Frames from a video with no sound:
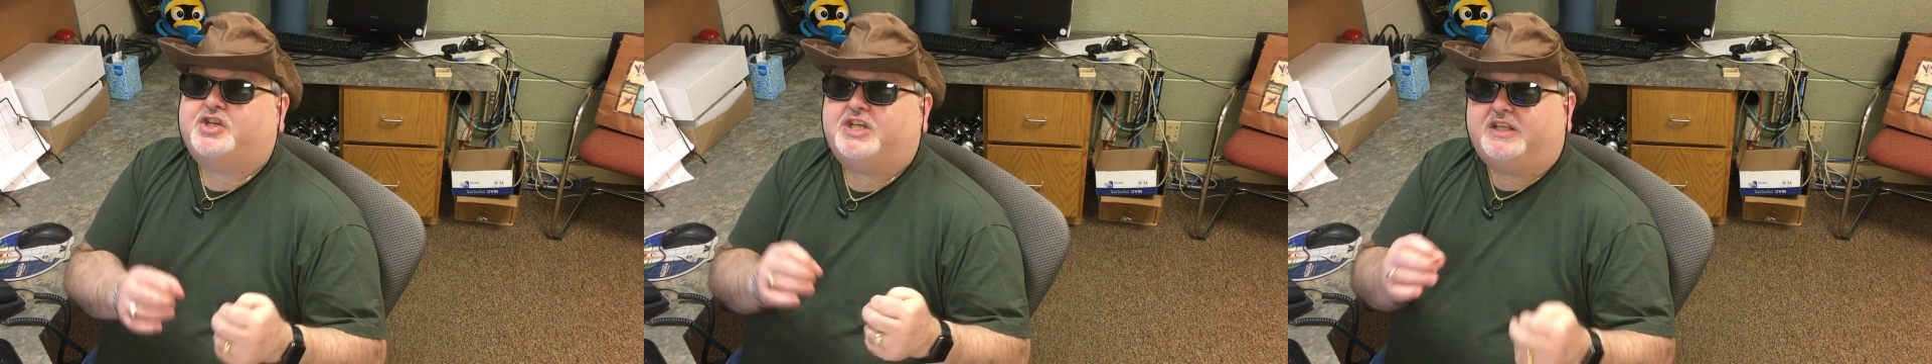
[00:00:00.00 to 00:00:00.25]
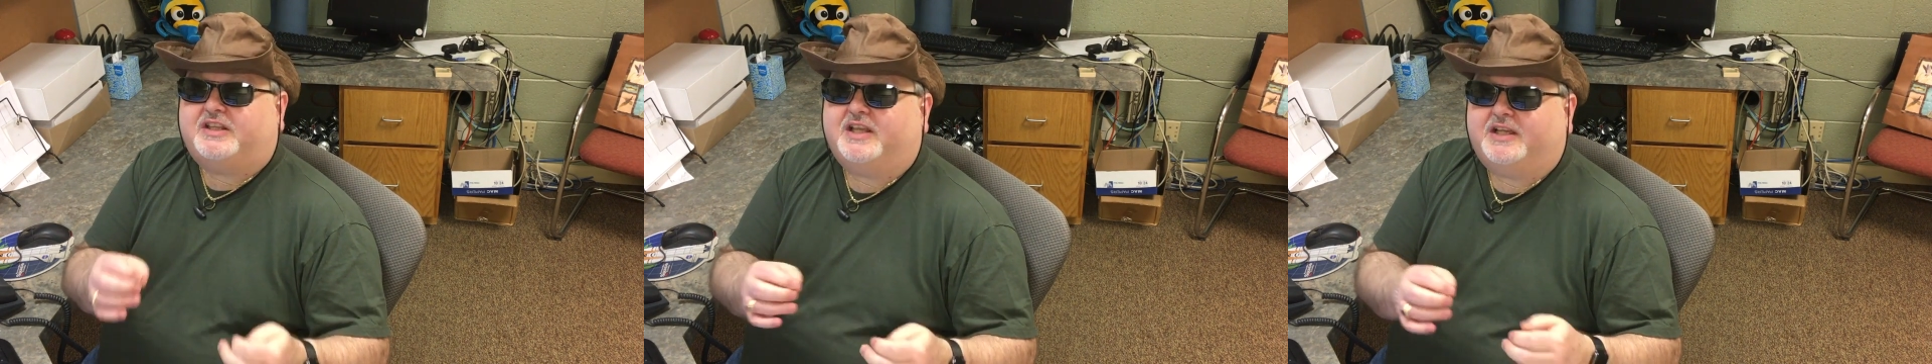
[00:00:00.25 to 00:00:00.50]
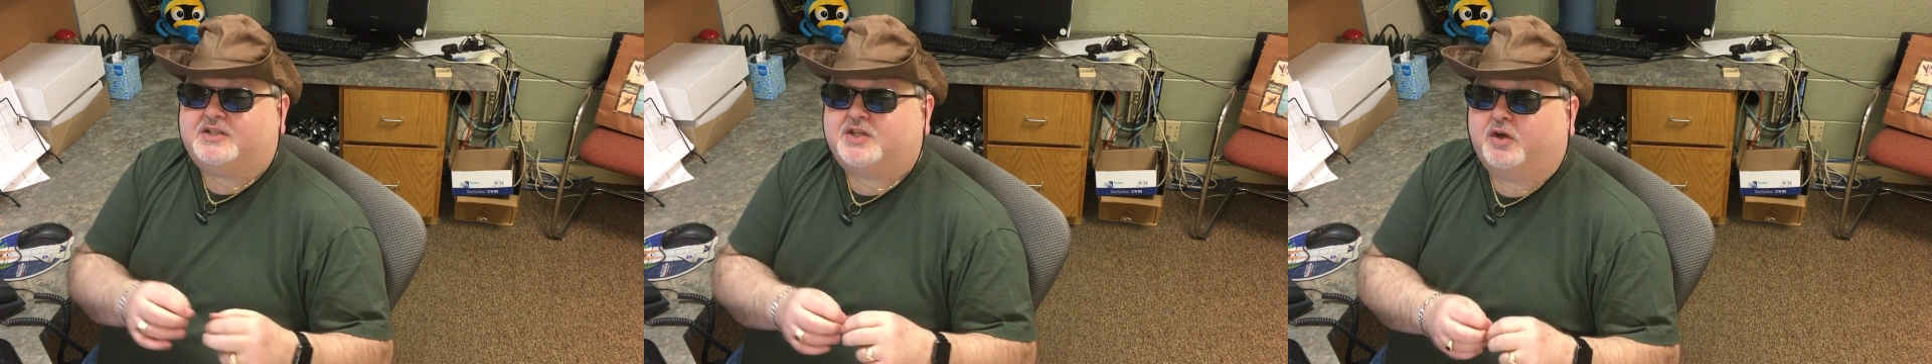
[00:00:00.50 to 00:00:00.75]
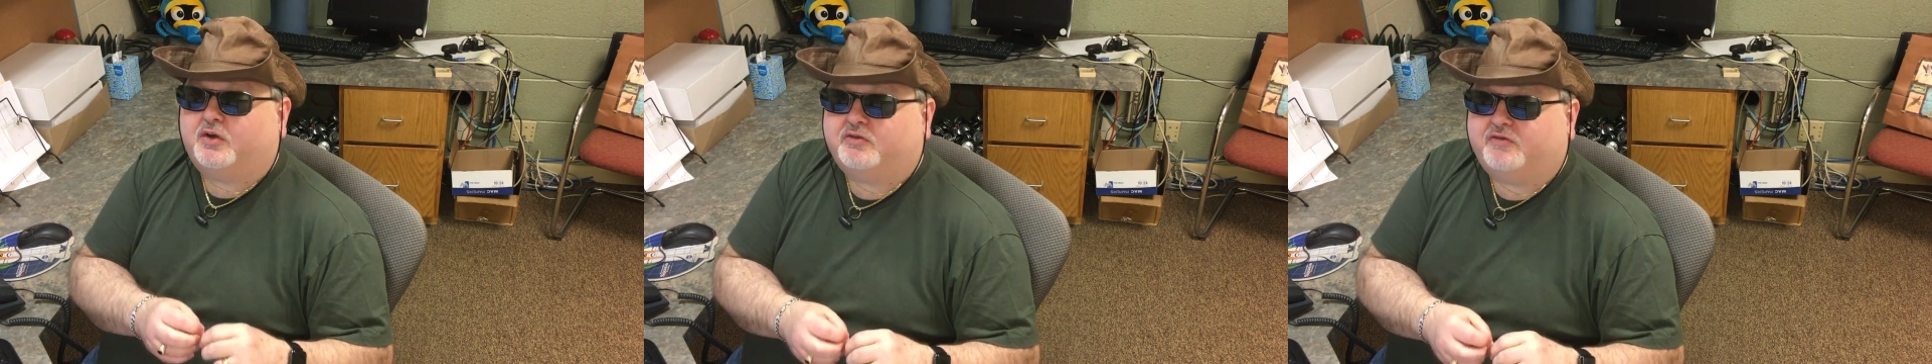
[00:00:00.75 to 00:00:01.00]
she thinks
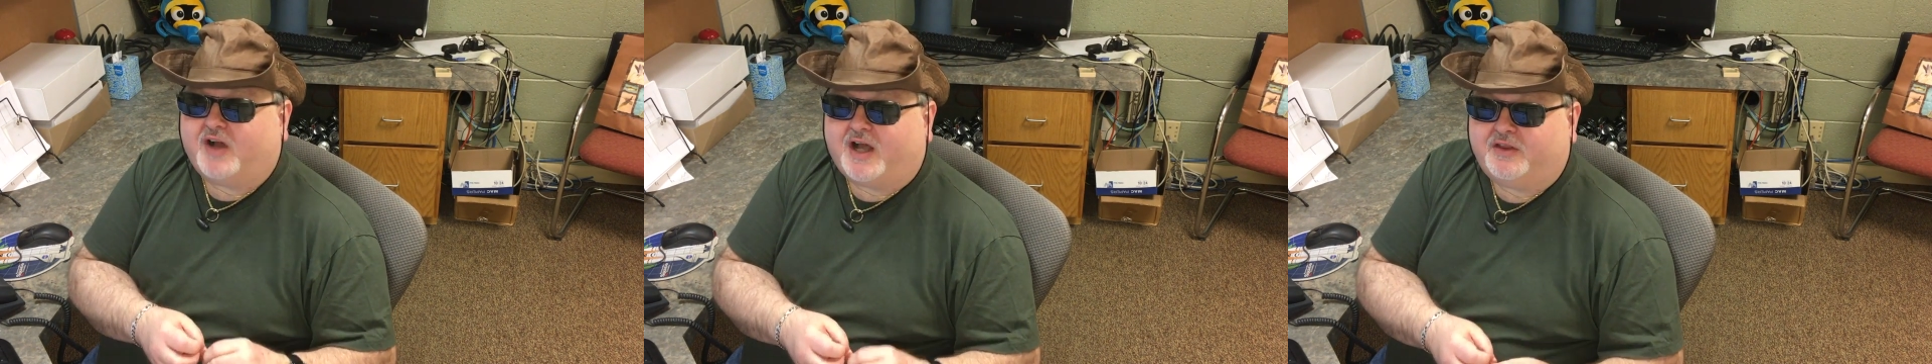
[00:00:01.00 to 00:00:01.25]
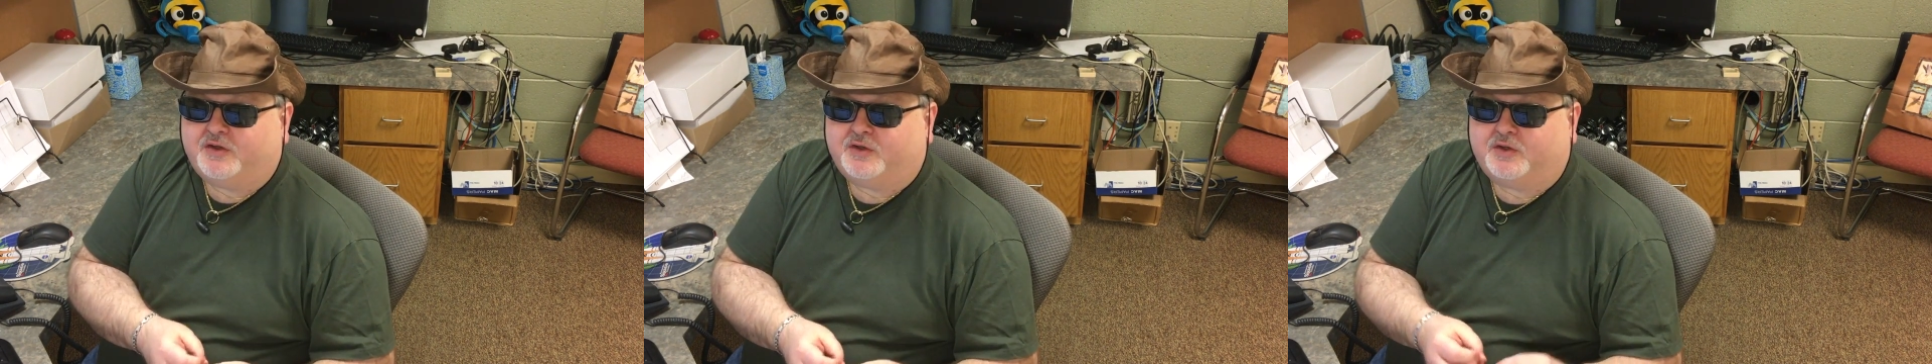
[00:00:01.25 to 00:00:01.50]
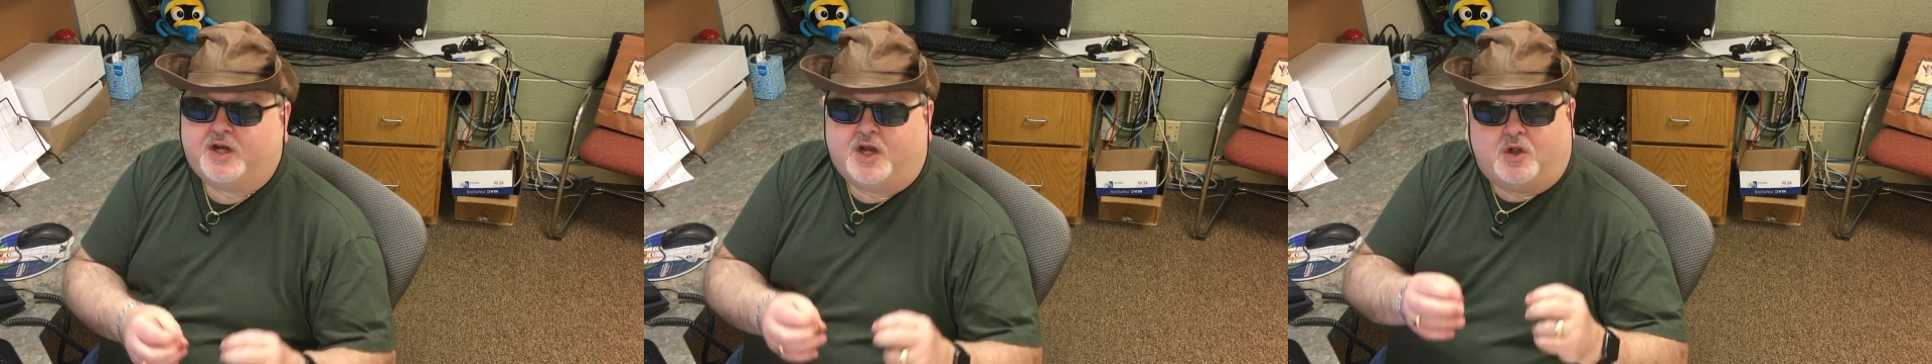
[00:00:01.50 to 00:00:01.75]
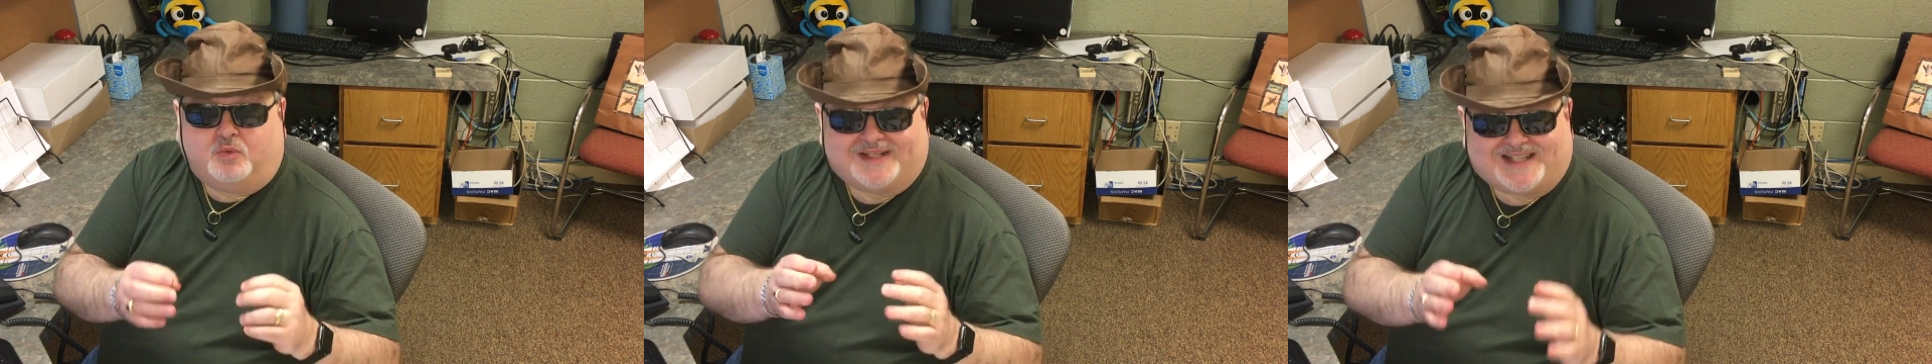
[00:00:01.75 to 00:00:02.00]
her father
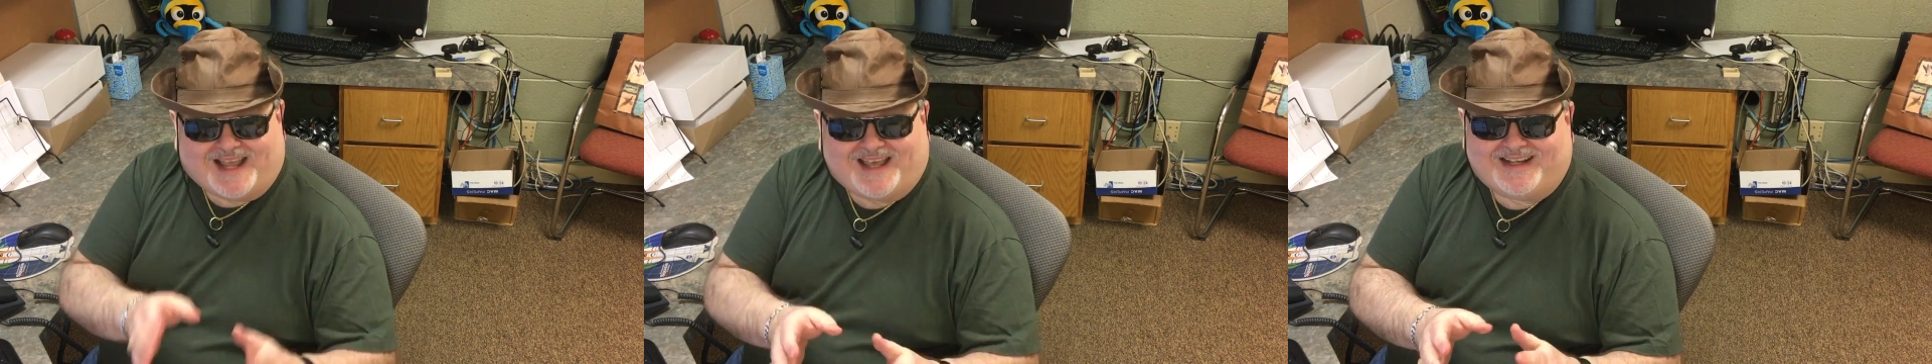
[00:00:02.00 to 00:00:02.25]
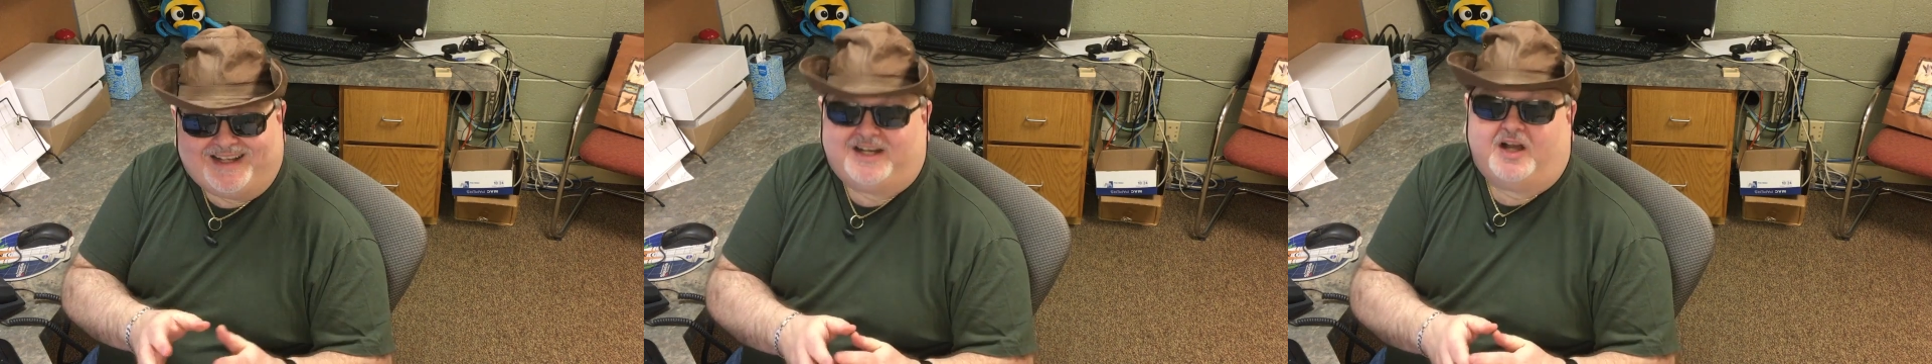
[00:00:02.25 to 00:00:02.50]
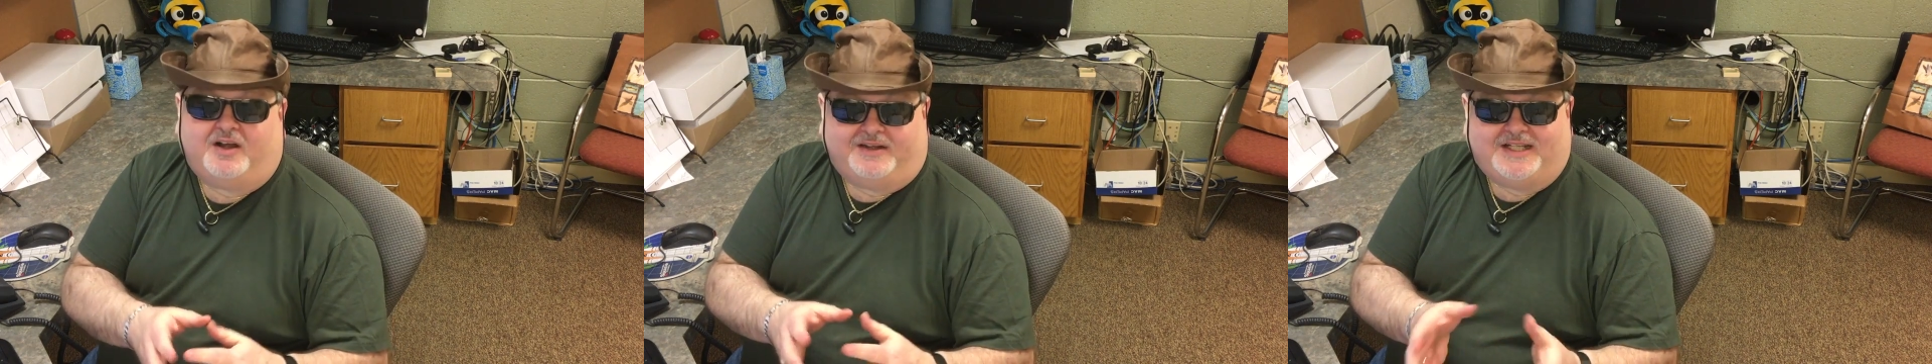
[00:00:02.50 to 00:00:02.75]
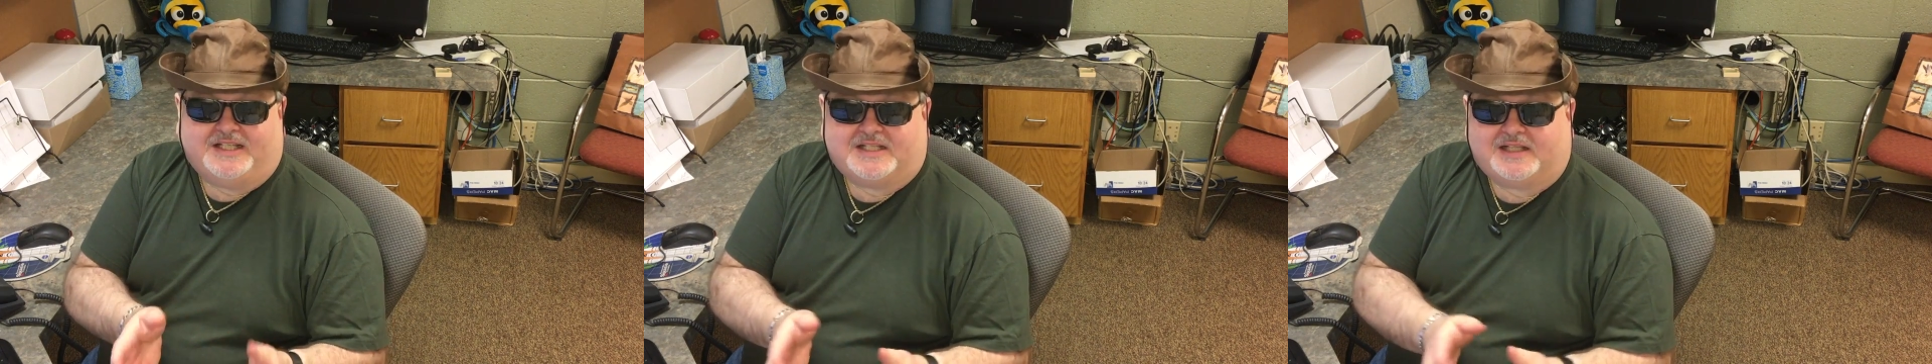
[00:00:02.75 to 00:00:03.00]
was headed
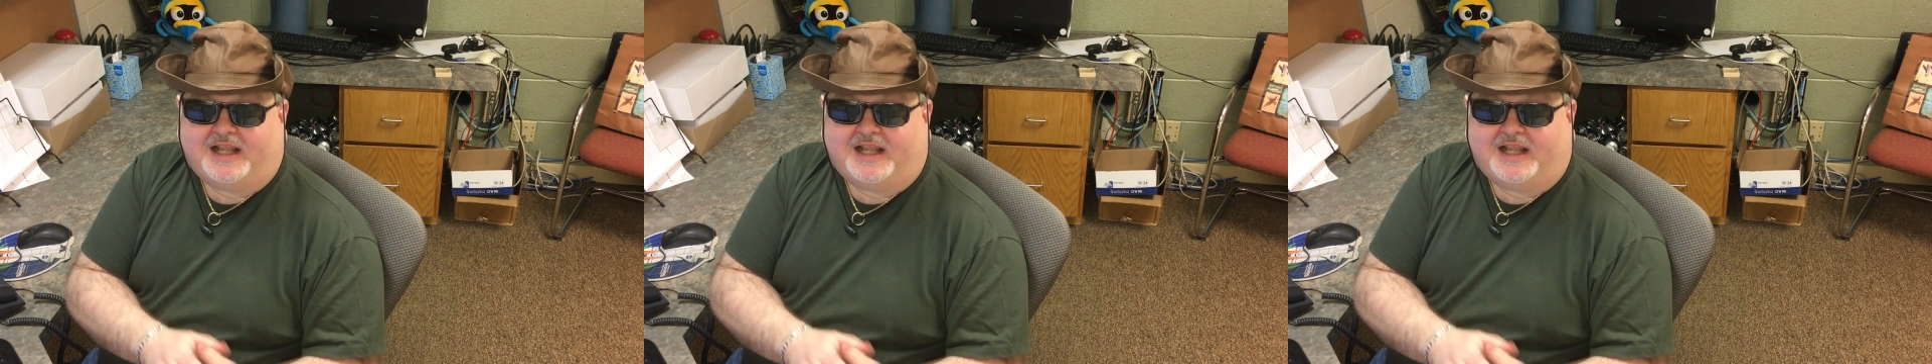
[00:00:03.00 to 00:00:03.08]
on his